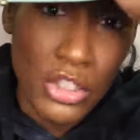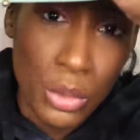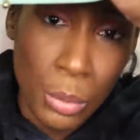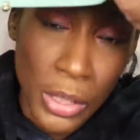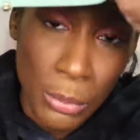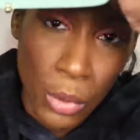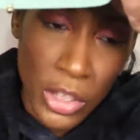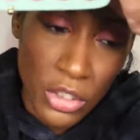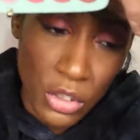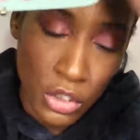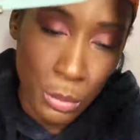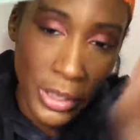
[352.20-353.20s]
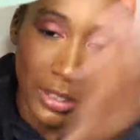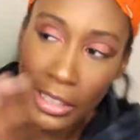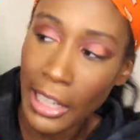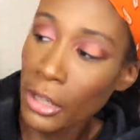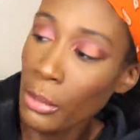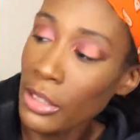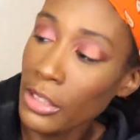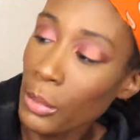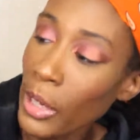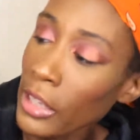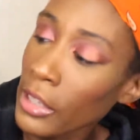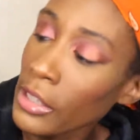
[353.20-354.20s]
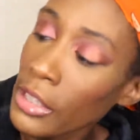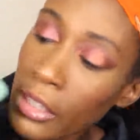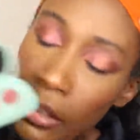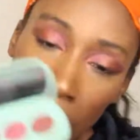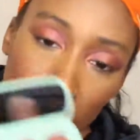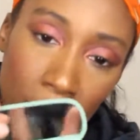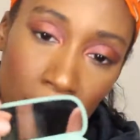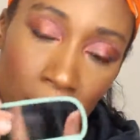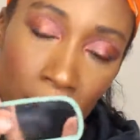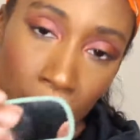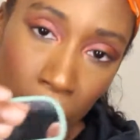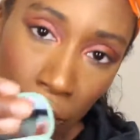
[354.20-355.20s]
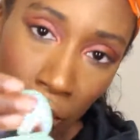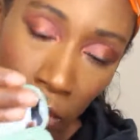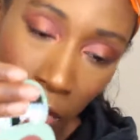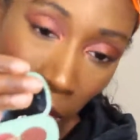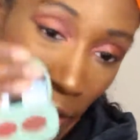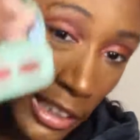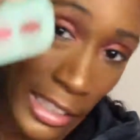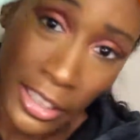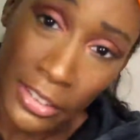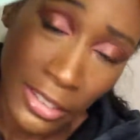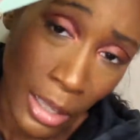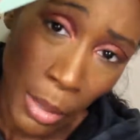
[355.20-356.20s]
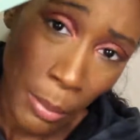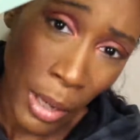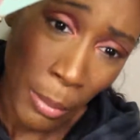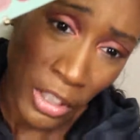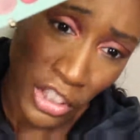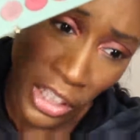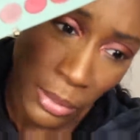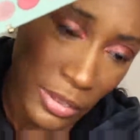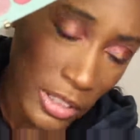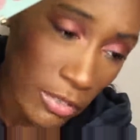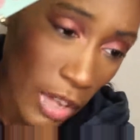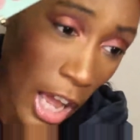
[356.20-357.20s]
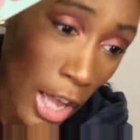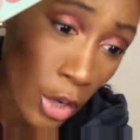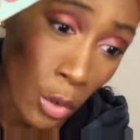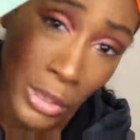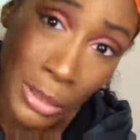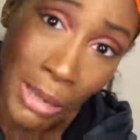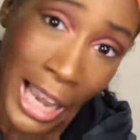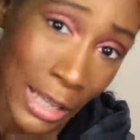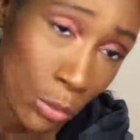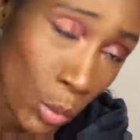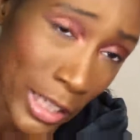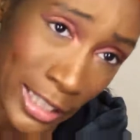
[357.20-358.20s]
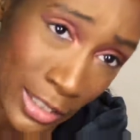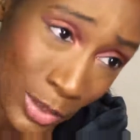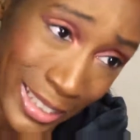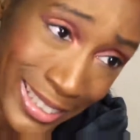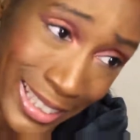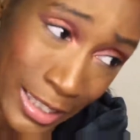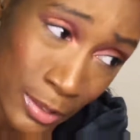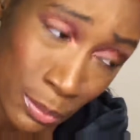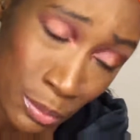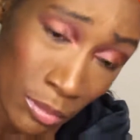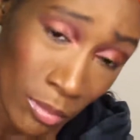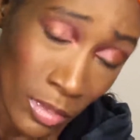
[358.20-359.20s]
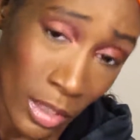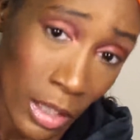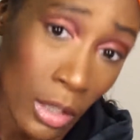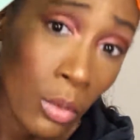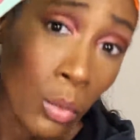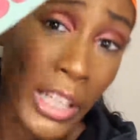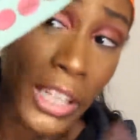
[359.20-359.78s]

super impressed or super excited about this palette. And any other time I buy Marc Jacobs stuff, I only buy it when it's on sale. When